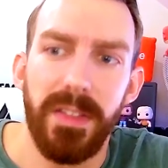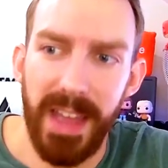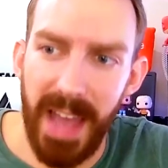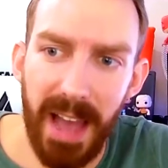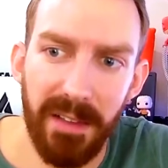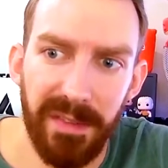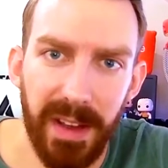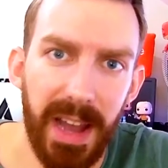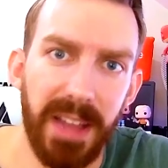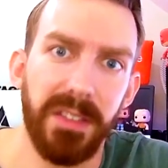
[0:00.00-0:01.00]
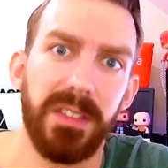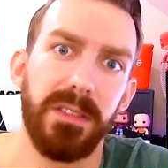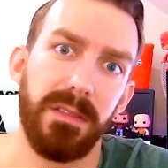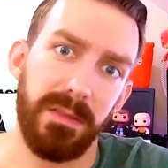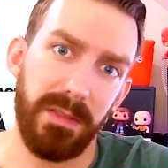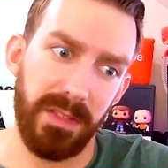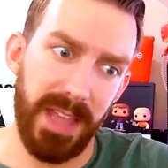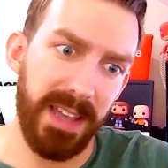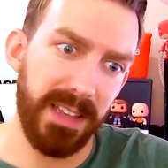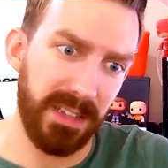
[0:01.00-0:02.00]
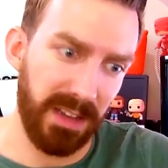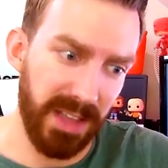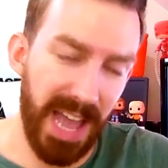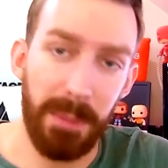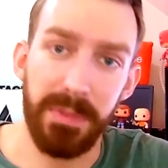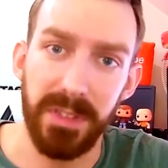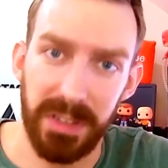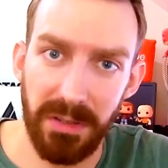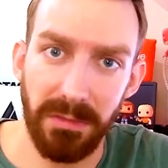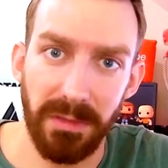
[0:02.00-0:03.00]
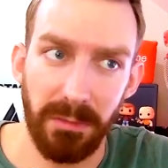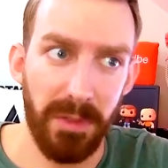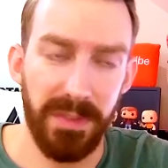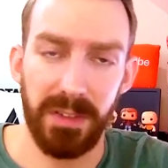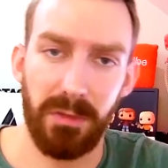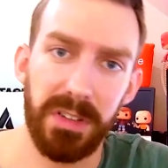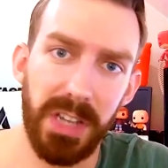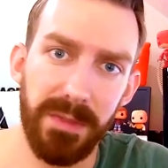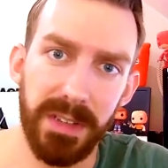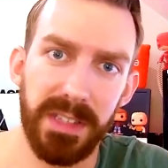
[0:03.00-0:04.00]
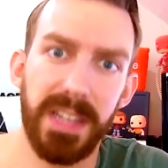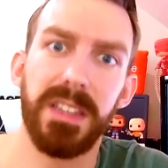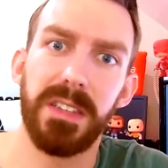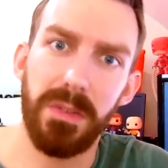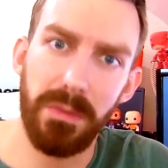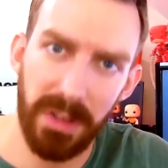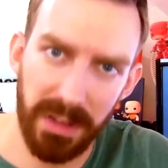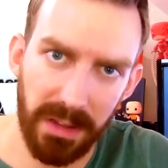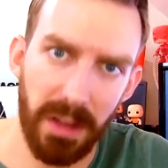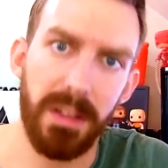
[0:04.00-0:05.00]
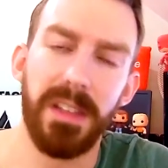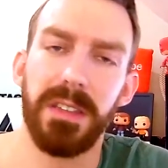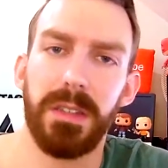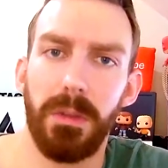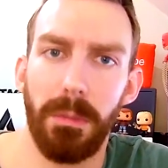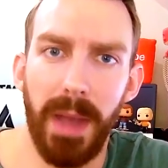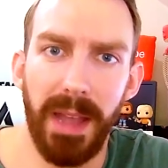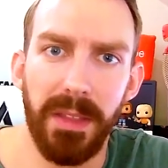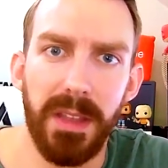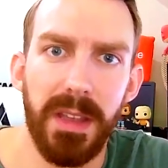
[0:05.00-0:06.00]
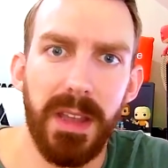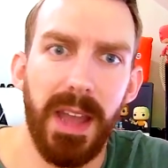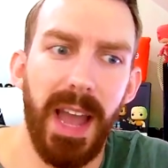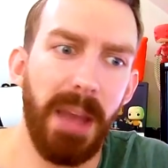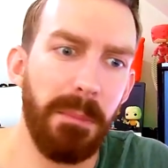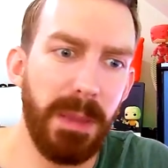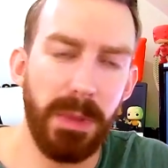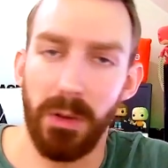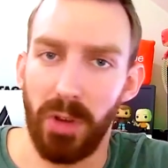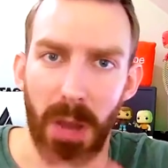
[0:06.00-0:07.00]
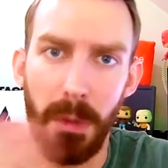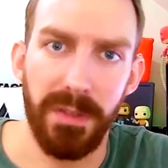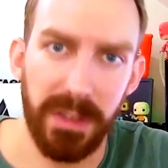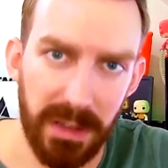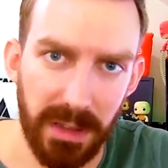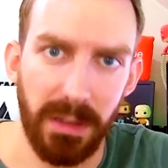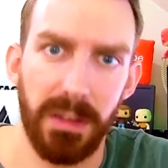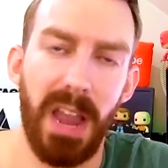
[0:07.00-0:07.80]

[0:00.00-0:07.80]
they have. And that is going to happen soon with these crossovers. They're soon going to know that there's a Superman, and maybe he'll come over to the